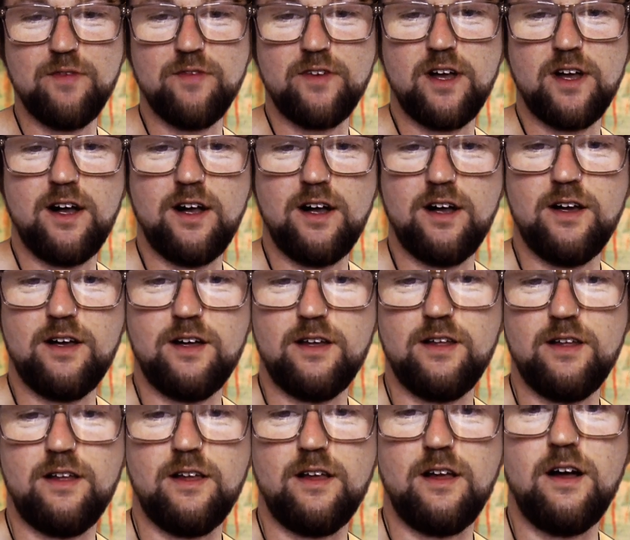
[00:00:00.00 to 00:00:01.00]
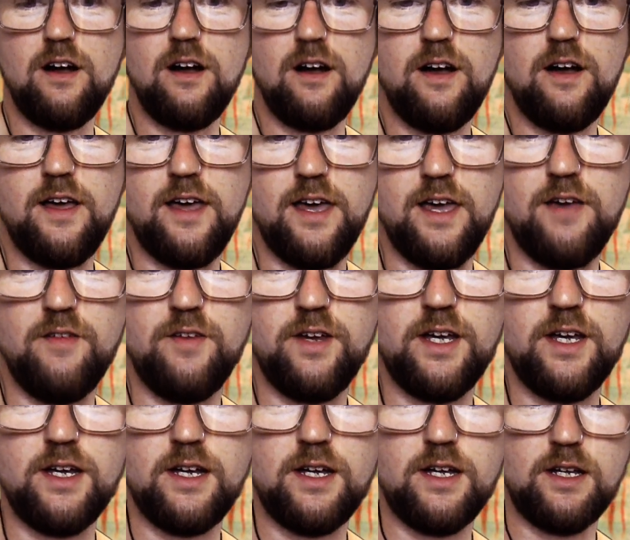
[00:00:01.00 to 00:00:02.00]
got our
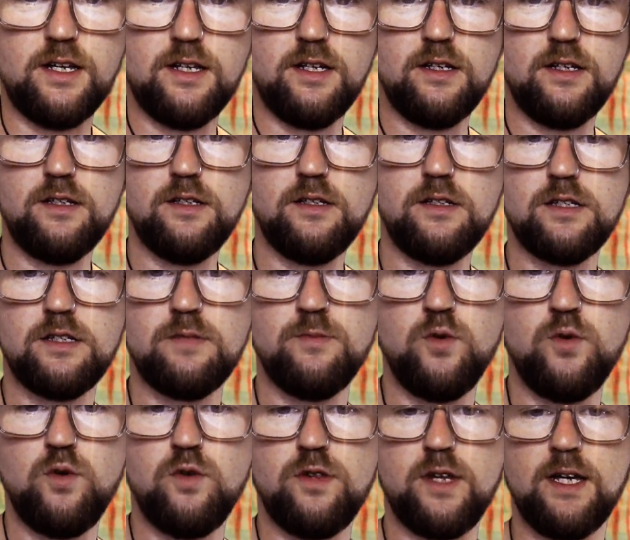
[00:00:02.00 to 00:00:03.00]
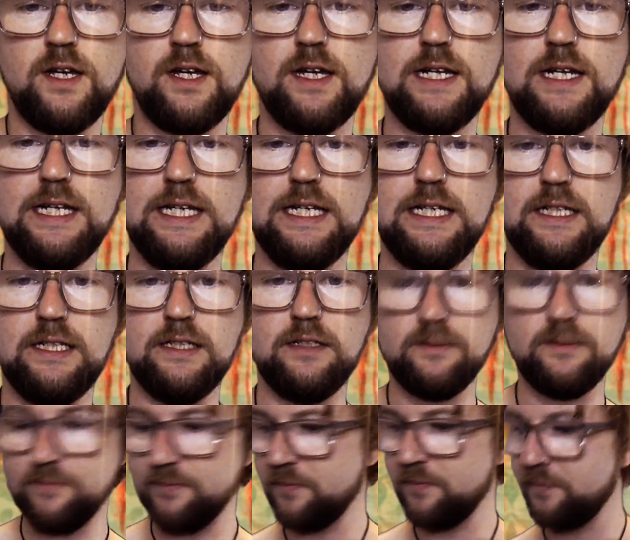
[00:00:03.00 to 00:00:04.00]
area smooth and clean,
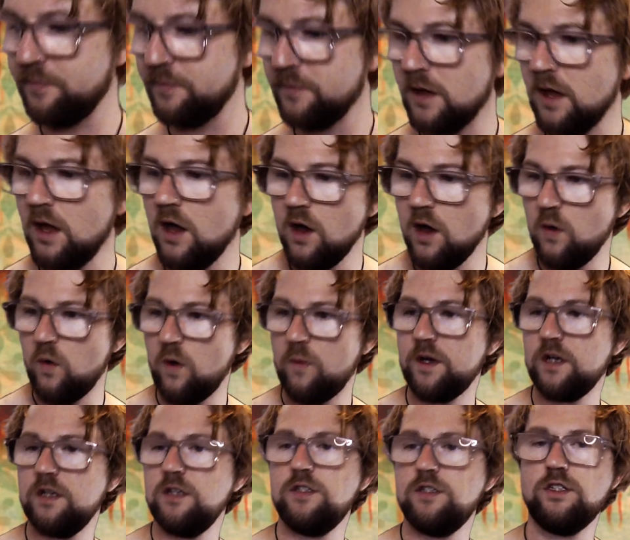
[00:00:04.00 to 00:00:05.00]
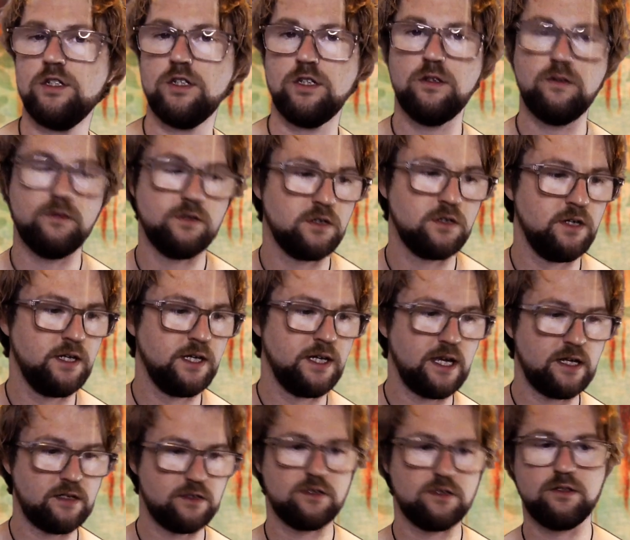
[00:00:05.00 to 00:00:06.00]
what we're going to do is going to
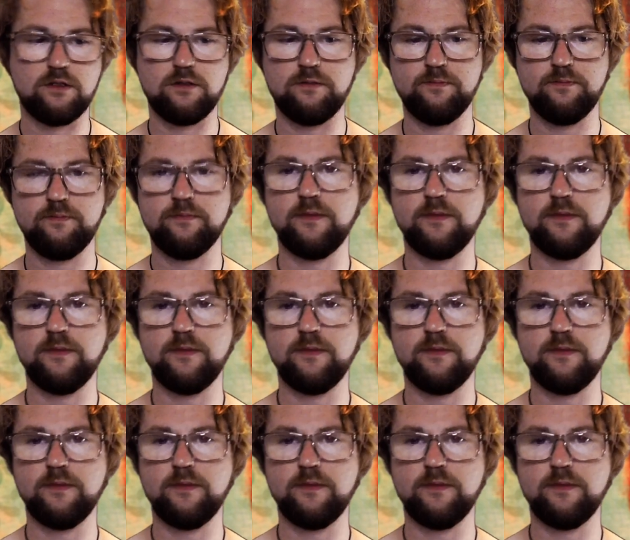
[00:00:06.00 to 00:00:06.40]
get some